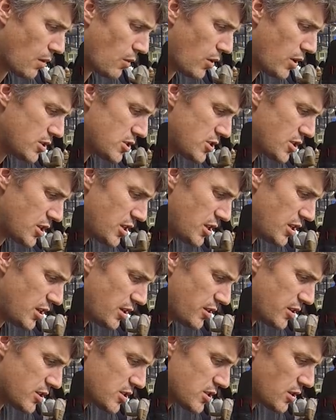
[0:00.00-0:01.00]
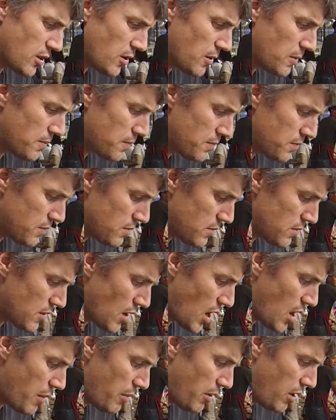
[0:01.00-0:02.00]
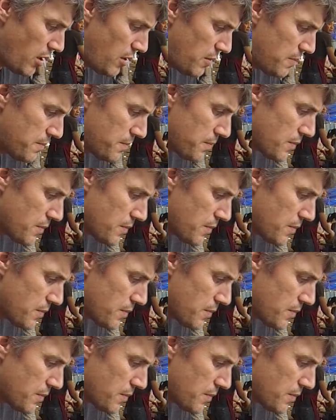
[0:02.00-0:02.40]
What else do you eat on this, though? Eyeball?